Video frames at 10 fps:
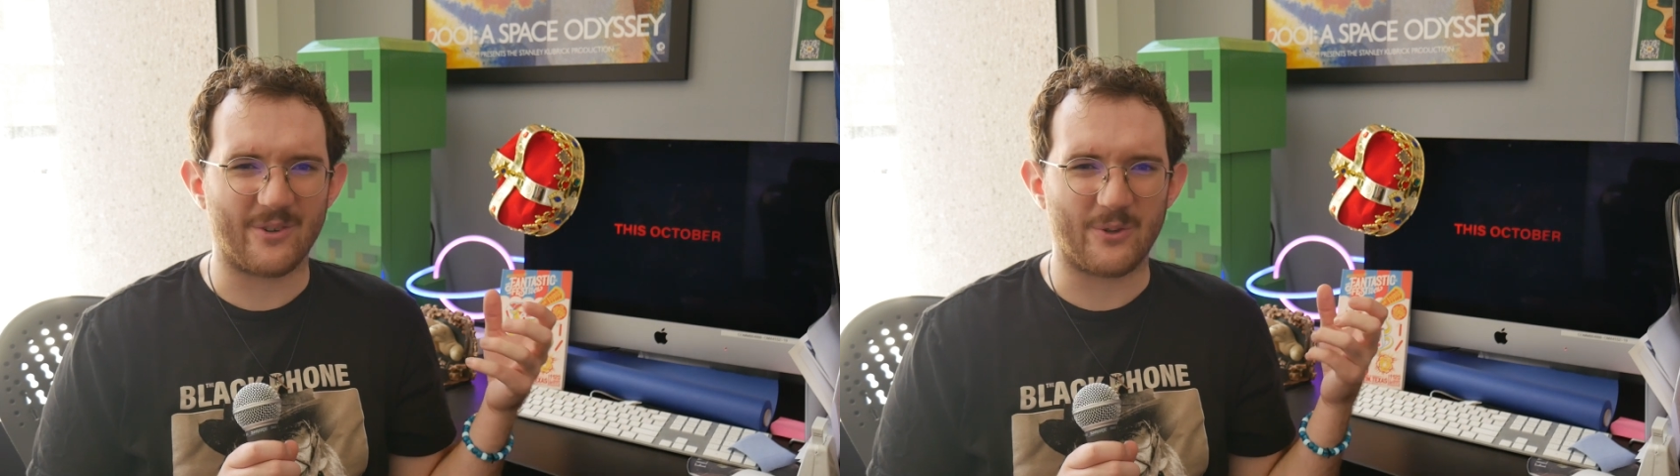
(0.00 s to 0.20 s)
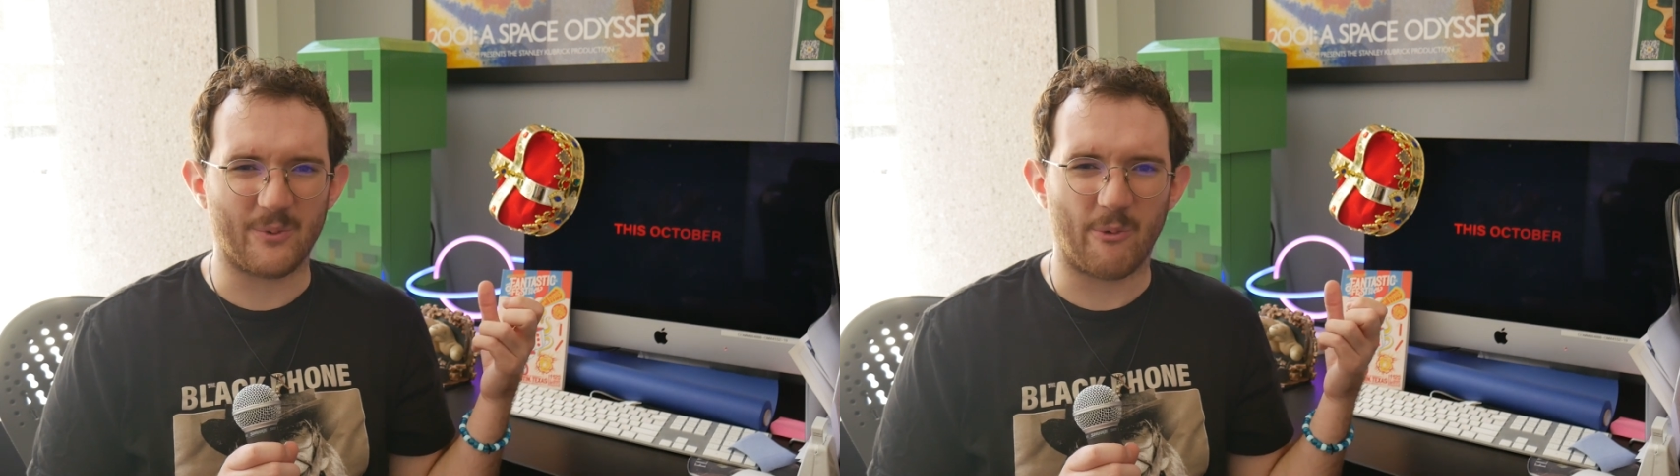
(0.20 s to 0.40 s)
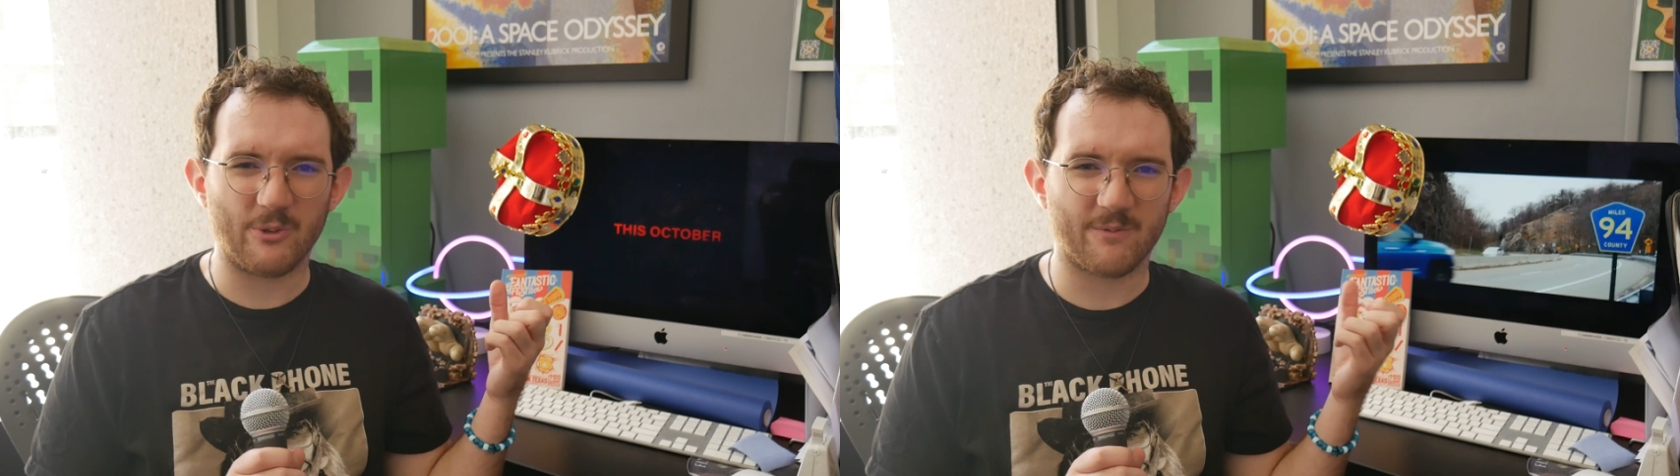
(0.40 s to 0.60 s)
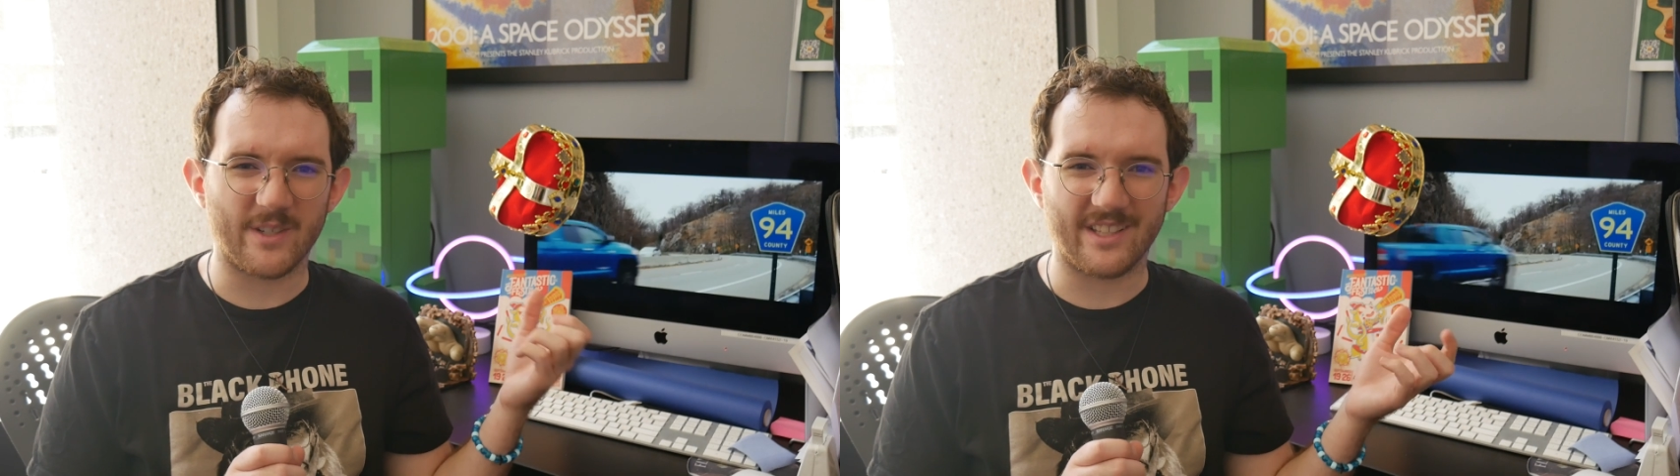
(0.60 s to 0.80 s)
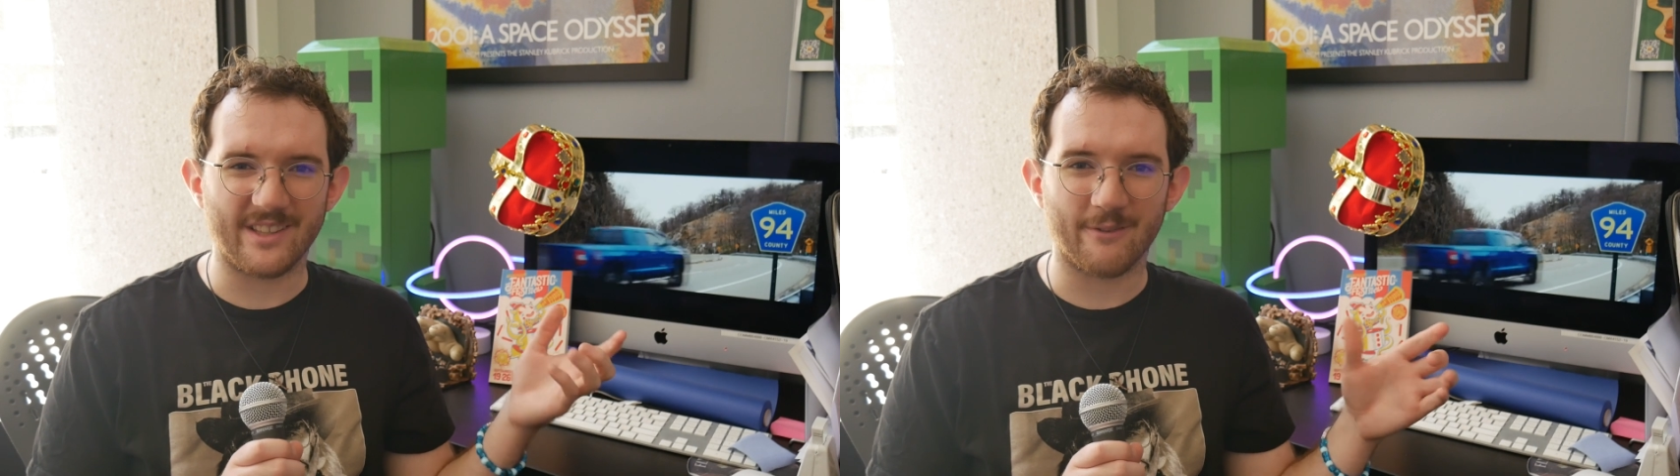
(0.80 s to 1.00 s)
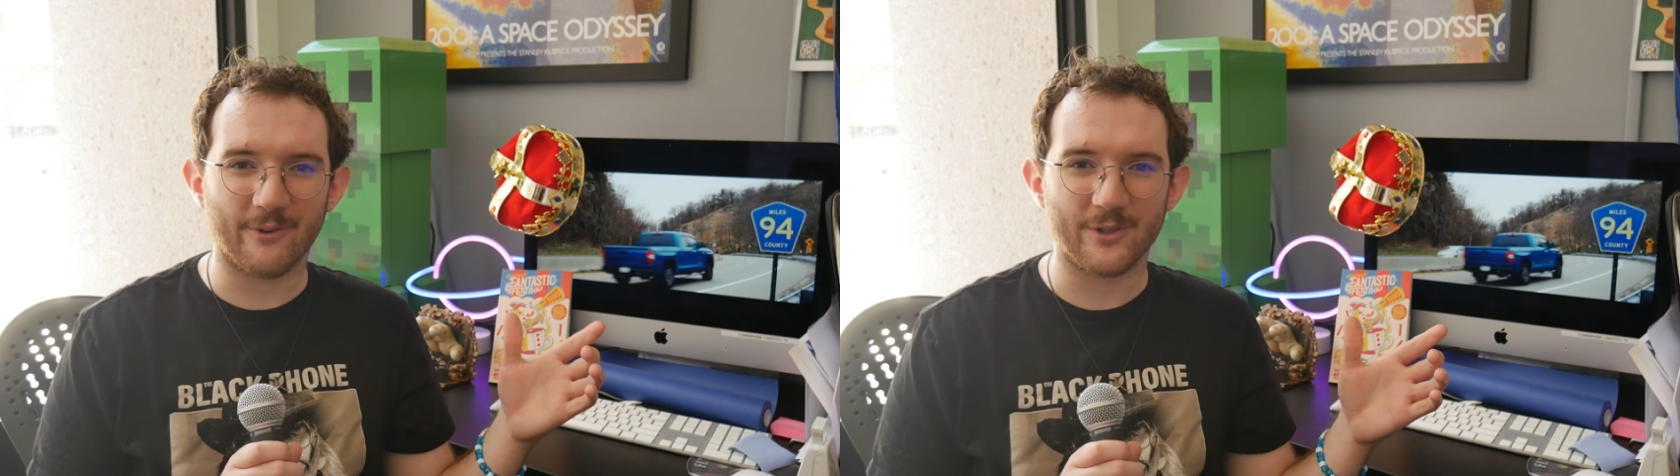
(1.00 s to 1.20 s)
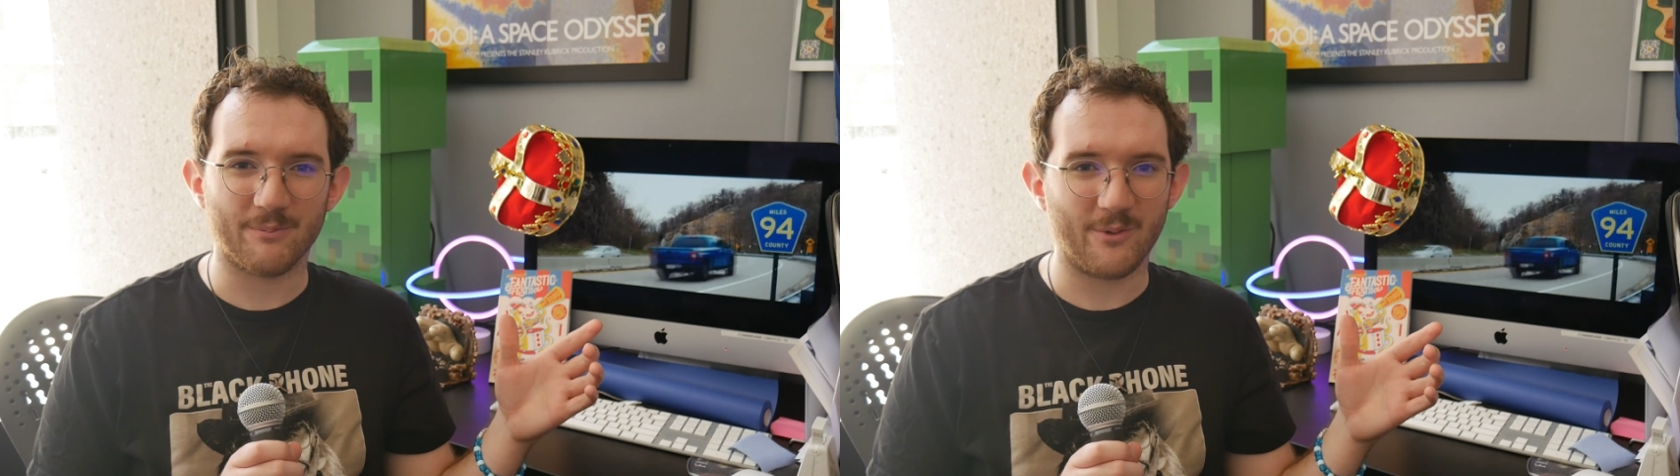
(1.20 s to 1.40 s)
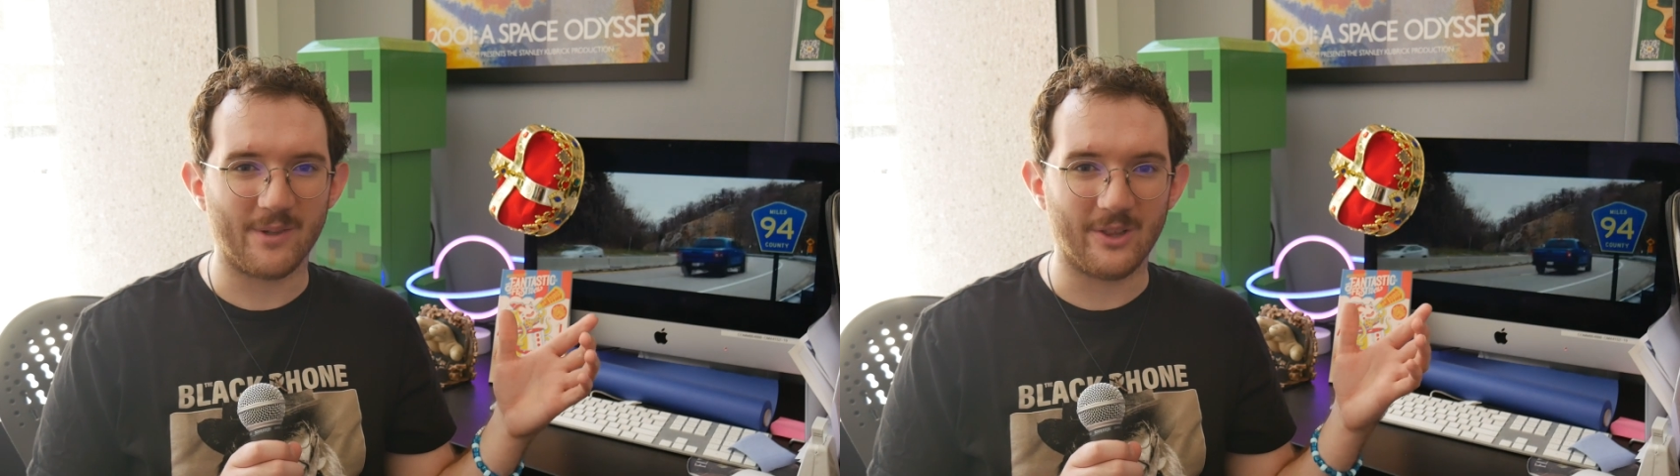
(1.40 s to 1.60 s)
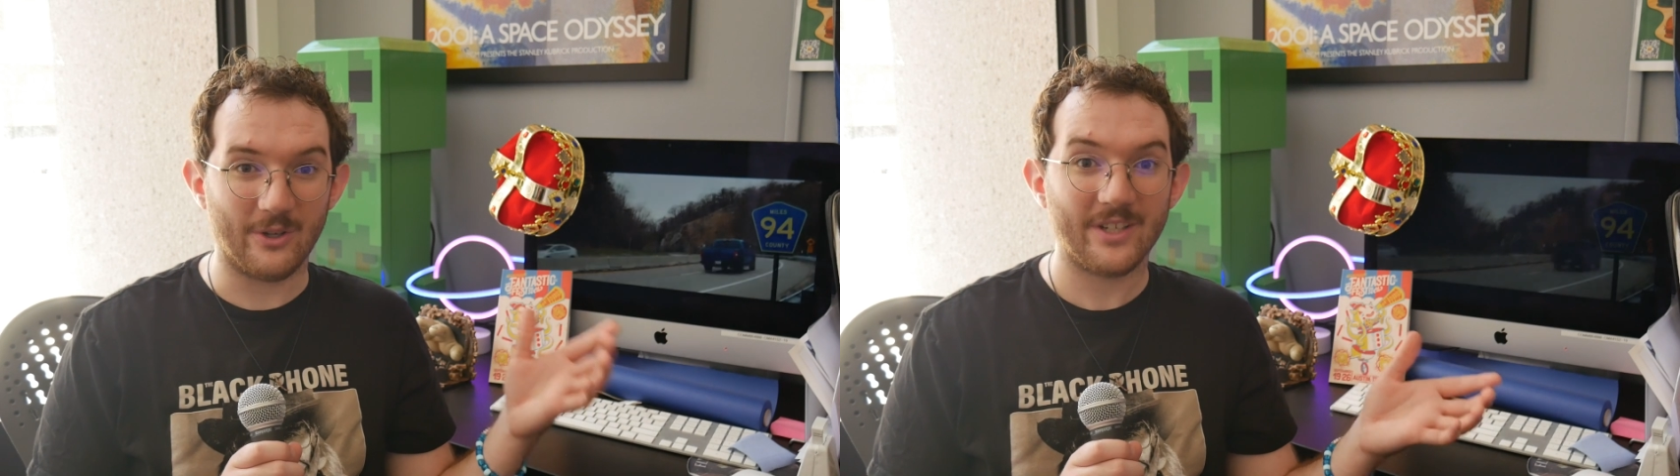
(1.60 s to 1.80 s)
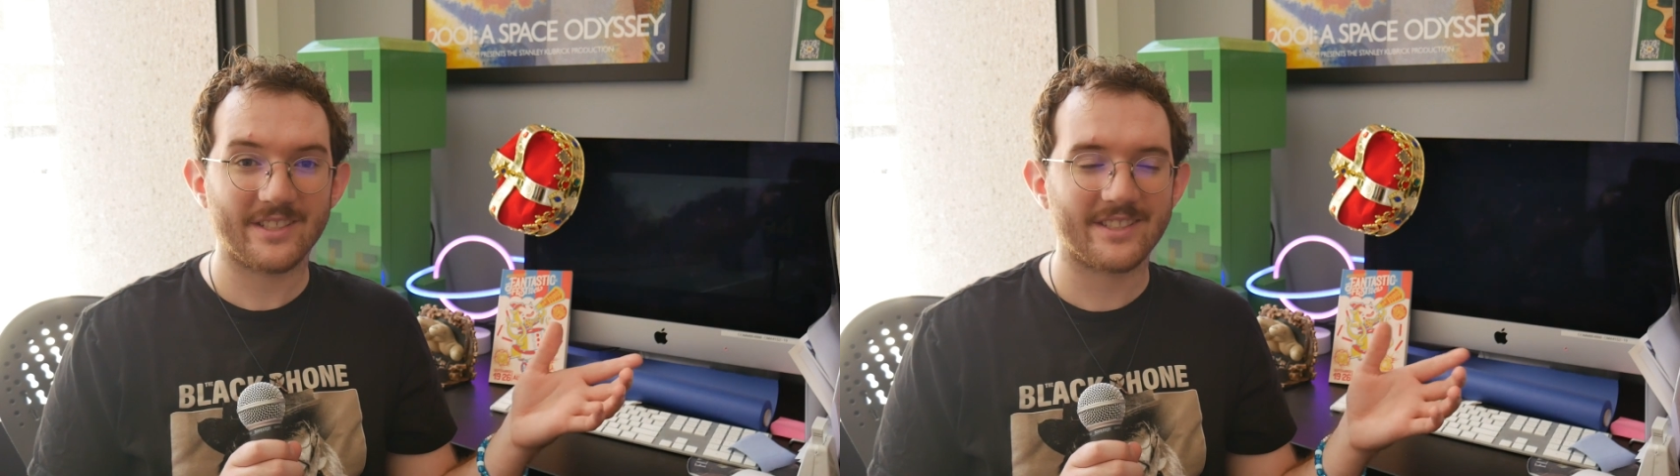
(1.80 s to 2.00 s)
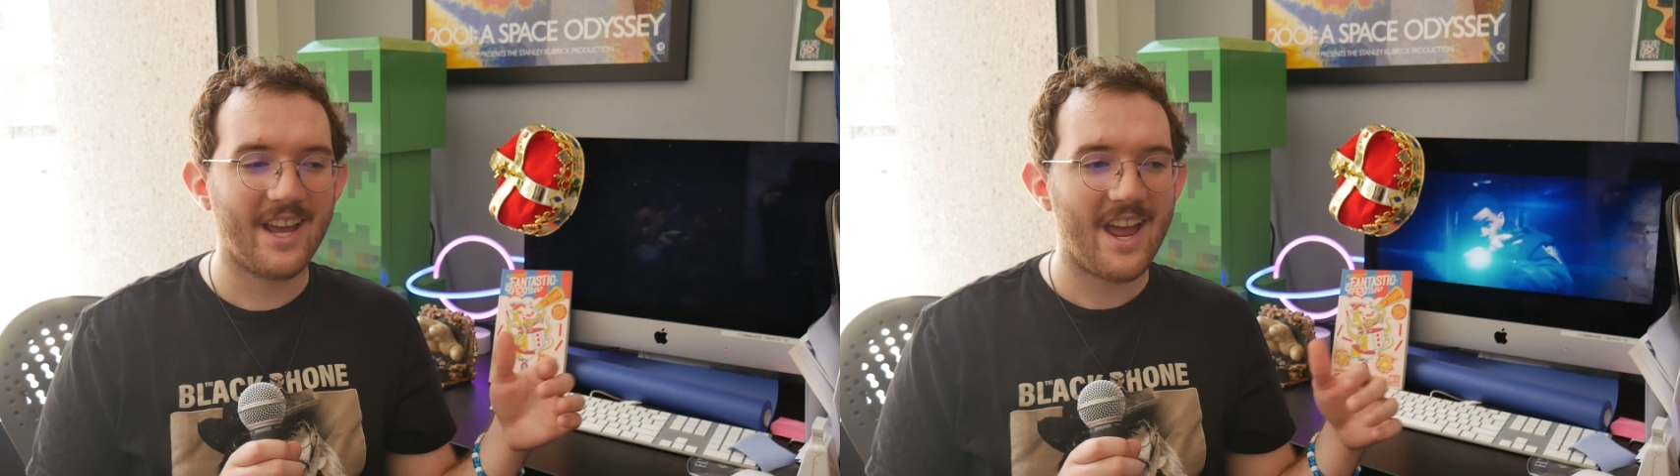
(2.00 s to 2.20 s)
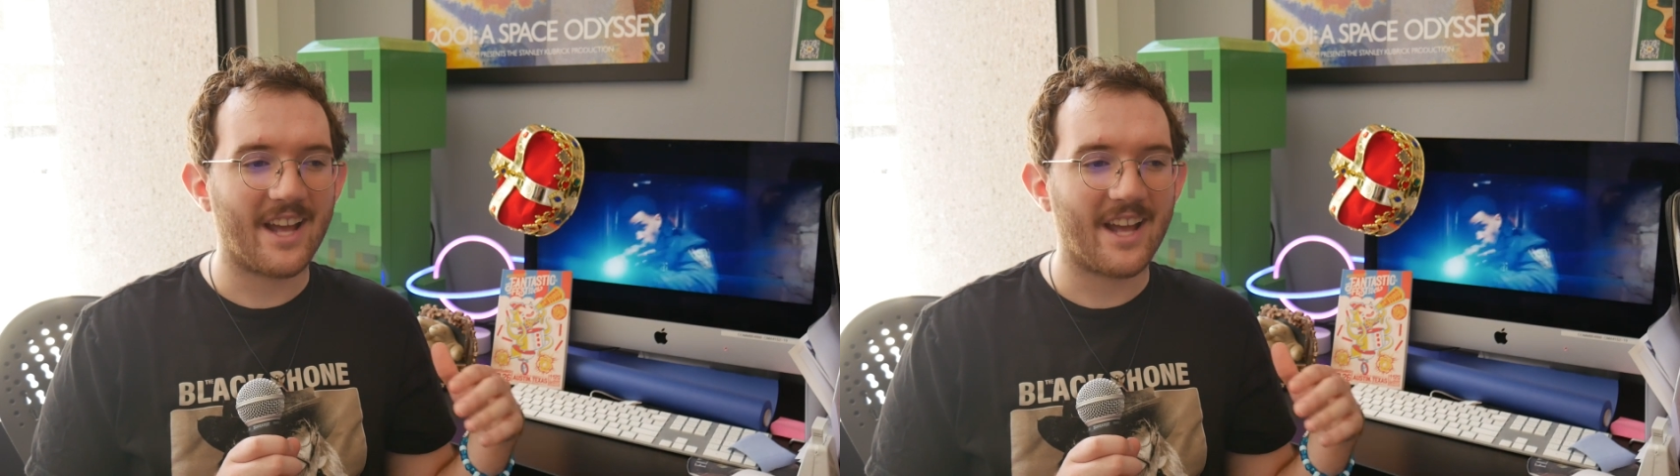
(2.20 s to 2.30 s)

gross feeling the first movie looks.